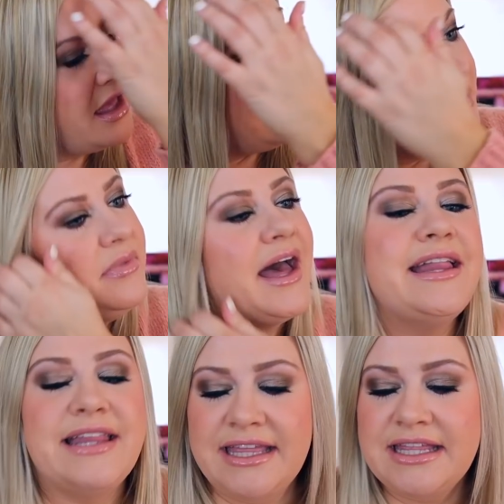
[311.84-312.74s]
Um, but
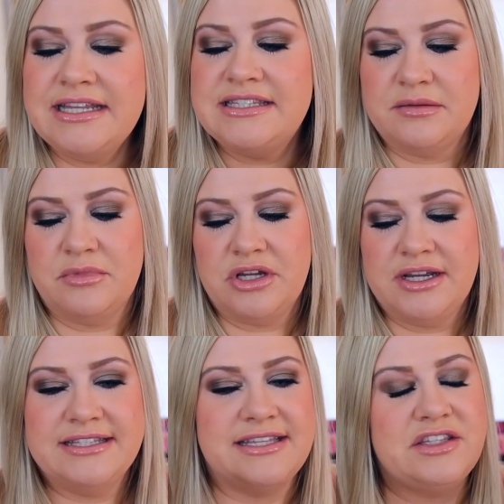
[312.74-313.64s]
I like that it's similar
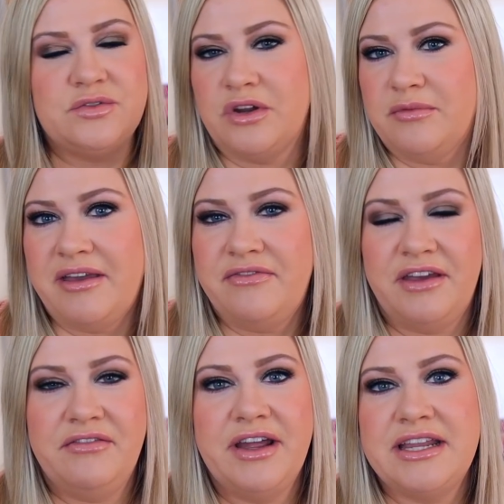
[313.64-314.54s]
because that's one of my
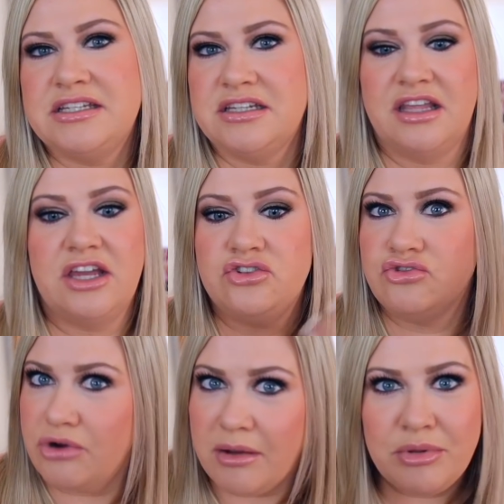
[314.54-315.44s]
favorite like
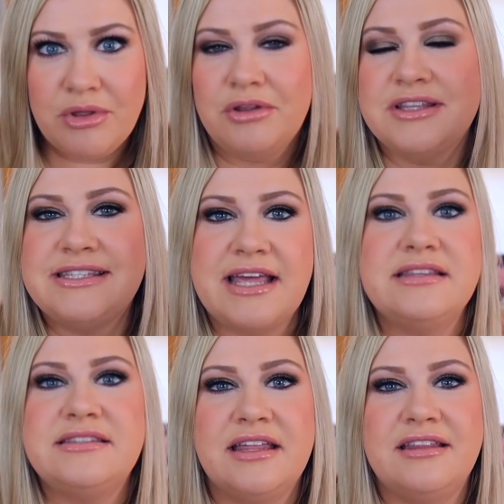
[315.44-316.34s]
tropical
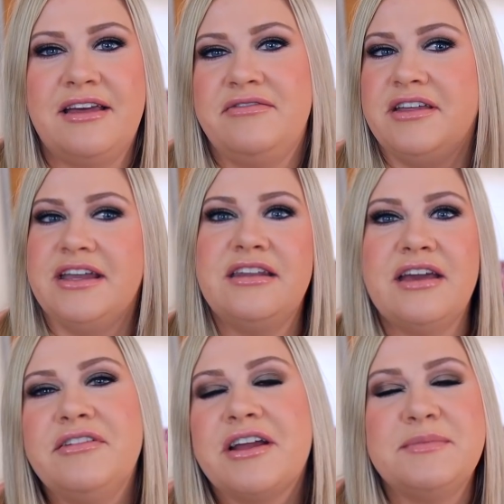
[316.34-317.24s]
scents that I feel like
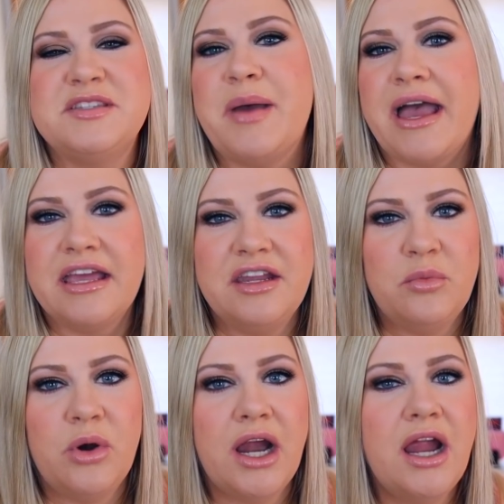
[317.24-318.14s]
never comes back
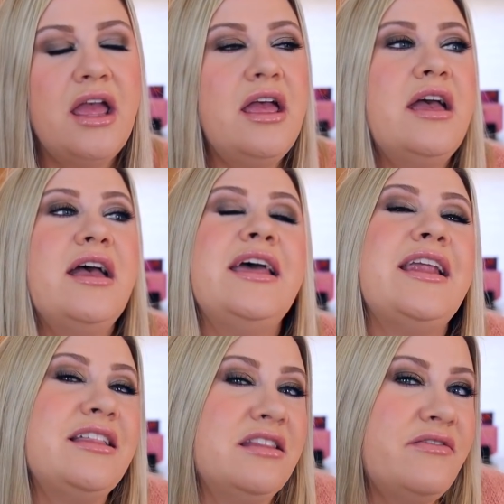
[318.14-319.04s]
anymore. And
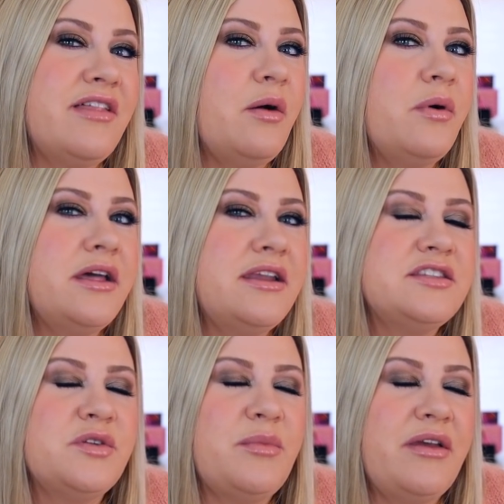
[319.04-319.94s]
I love that one.
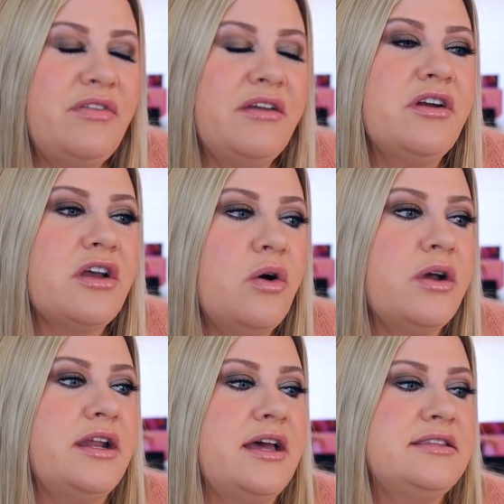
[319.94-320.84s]
It's one of my favorite
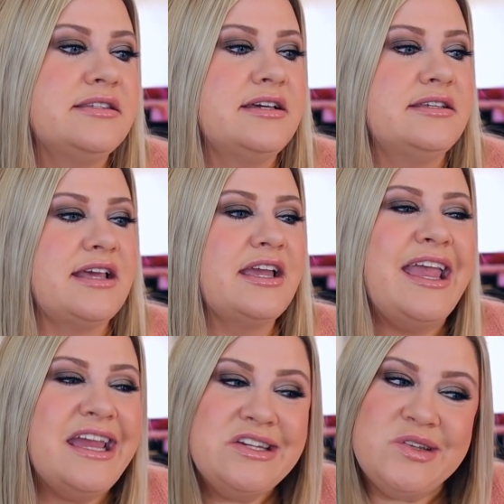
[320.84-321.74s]
coconuts because I
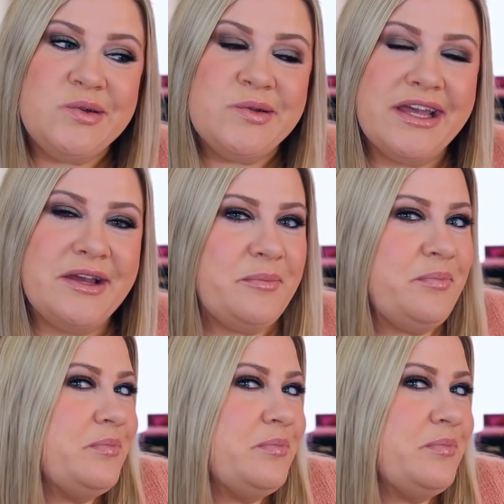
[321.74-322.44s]
can't do like